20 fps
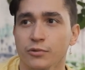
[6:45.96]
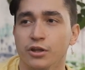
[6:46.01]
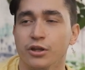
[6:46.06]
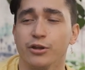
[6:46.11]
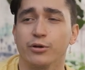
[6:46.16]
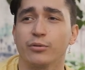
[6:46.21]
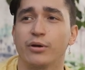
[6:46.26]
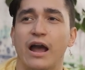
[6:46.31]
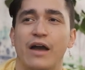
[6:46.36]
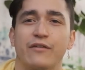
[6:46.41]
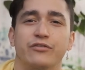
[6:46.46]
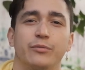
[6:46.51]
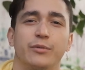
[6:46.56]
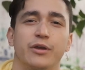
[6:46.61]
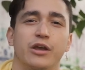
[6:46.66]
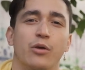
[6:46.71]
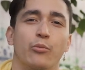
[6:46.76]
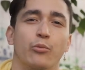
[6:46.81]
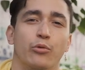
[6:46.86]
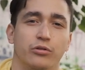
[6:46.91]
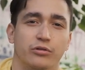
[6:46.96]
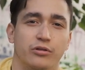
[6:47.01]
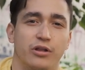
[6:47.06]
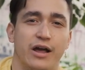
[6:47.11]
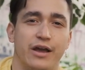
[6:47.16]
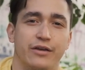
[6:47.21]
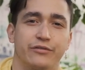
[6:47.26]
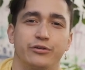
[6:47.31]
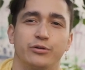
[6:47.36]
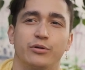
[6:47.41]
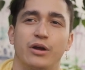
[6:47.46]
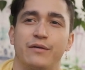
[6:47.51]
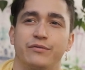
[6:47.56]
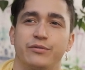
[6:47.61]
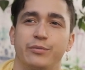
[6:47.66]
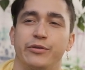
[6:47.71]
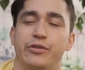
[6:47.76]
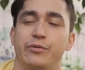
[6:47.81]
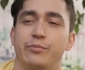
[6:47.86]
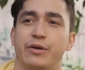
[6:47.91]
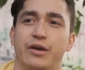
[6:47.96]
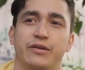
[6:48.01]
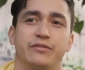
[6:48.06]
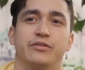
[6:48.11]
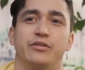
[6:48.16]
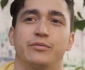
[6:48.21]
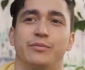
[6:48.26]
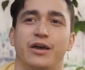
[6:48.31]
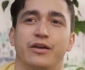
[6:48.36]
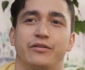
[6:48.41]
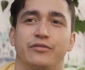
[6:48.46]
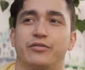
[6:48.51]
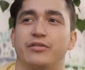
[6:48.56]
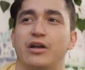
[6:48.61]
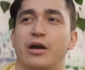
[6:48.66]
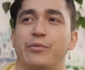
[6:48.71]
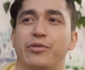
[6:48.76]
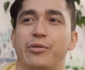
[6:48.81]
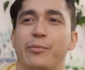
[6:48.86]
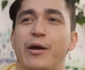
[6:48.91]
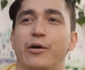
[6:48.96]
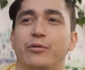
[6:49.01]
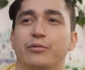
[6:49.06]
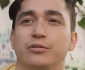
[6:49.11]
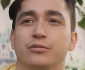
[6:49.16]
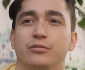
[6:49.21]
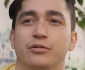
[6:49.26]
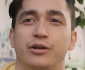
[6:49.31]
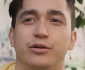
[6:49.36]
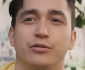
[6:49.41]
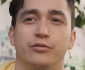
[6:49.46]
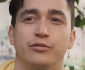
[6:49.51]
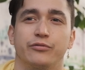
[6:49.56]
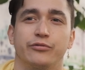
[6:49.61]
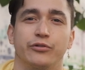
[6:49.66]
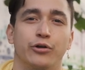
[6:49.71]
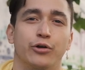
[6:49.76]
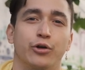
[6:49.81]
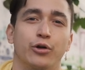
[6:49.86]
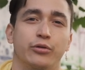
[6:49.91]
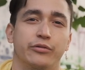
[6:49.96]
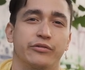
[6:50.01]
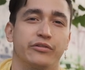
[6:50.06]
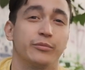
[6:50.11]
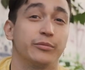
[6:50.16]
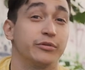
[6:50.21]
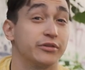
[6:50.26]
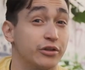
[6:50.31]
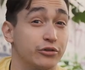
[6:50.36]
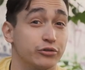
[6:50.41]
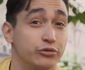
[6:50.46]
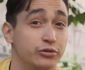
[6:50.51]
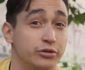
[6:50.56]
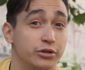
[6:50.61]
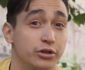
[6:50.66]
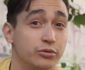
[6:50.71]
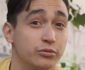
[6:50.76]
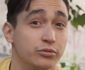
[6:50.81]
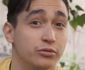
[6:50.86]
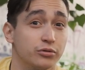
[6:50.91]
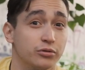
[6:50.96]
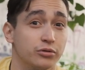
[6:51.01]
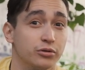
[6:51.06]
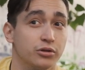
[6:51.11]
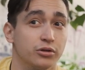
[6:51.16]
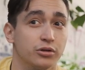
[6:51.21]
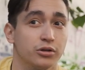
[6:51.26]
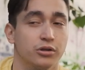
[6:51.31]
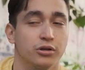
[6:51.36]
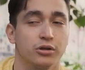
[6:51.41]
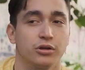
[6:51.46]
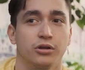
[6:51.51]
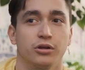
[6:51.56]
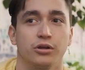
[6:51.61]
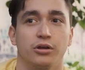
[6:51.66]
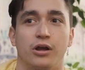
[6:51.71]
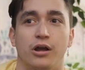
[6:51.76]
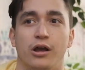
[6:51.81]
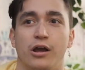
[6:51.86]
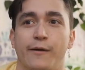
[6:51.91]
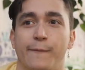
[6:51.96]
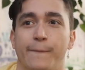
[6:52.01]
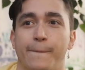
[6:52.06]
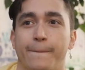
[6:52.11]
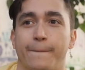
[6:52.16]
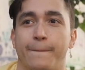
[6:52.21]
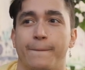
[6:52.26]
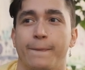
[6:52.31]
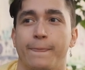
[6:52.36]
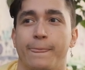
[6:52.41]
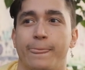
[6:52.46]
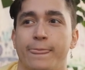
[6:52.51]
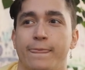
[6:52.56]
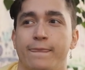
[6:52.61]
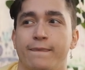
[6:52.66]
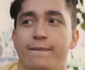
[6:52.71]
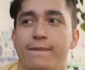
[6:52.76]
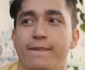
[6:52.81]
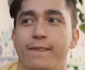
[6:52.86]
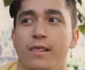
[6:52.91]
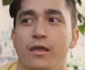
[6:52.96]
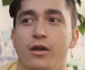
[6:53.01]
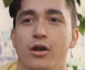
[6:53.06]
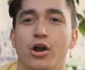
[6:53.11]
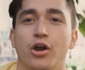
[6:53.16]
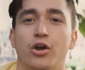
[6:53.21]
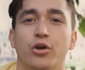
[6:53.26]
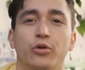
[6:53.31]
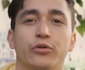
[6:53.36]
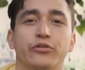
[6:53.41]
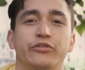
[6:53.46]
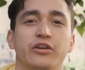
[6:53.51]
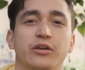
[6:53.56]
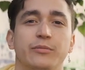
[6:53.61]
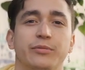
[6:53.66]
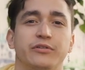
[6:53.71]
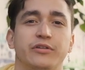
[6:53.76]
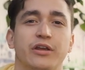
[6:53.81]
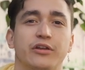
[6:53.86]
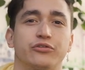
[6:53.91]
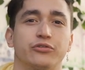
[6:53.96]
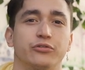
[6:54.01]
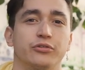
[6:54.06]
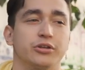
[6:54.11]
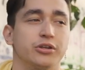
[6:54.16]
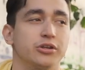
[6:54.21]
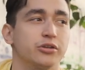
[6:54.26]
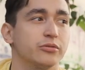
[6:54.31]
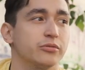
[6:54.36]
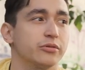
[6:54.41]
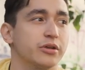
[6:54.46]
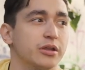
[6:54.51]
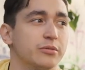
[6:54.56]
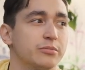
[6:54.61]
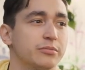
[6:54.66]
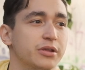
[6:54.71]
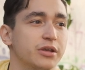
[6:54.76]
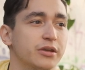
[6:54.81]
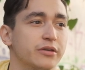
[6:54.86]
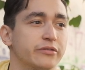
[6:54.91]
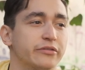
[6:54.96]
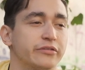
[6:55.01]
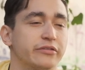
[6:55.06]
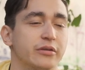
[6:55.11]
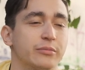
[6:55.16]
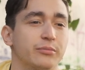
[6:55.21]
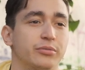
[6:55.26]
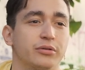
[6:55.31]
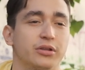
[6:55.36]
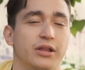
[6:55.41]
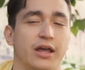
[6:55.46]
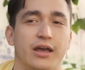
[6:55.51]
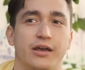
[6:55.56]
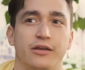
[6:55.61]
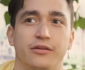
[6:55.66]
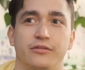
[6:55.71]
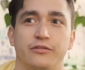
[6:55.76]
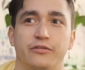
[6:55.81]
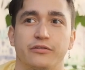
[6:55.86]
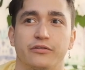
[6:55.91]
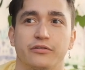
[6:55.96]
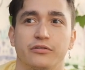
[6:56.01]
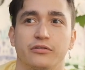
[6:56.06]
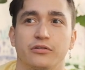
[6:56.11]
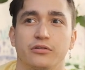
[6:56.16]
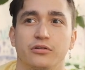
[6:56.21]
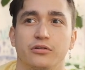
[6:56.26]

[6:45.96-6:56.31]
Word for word: You don't have to become world class. You don't have to be the best of the best, top of the mountain, in order for a girl to see potential in you. Um, a girl seeing potential in you can be as simple as